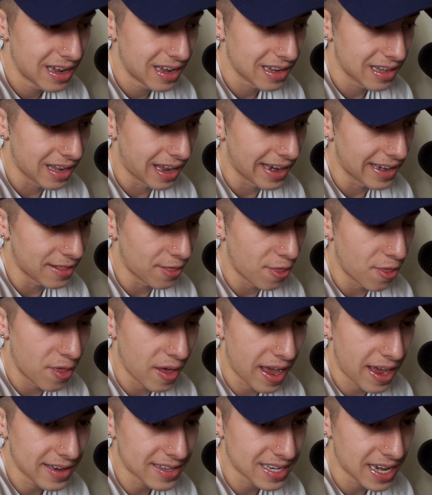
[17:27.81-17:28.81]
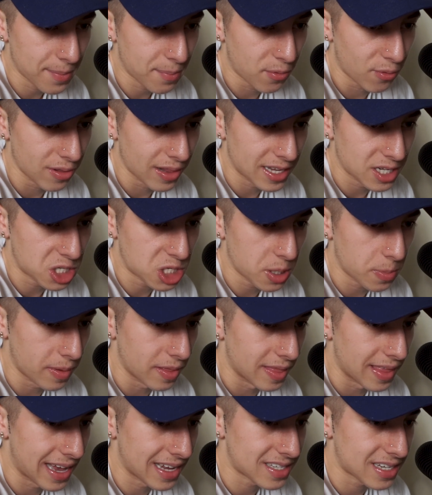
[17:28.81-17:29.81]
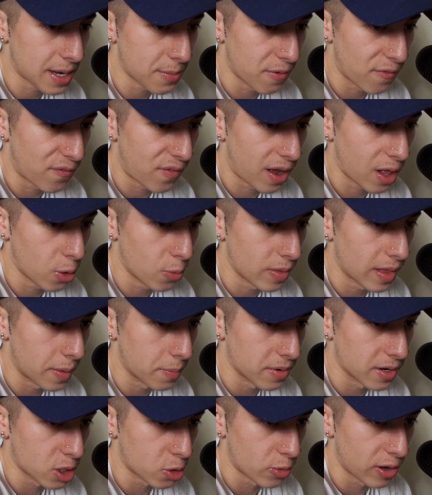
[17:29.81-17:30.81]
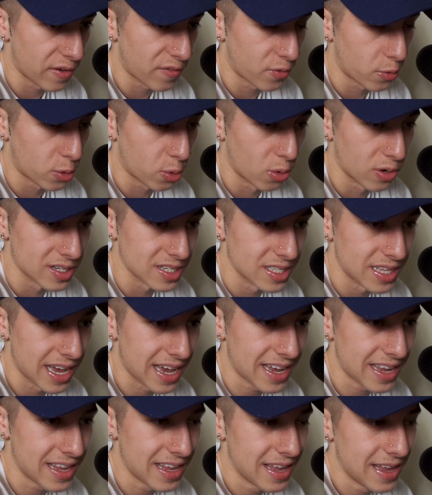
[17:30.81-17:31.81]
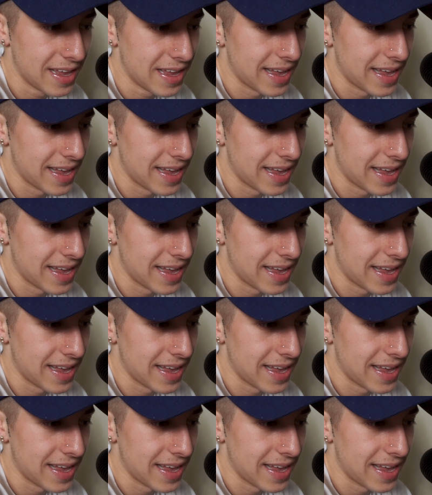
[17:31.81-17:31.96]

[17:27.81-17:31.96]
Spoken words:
like that type of relationship and that type of following that I'm going to create towards that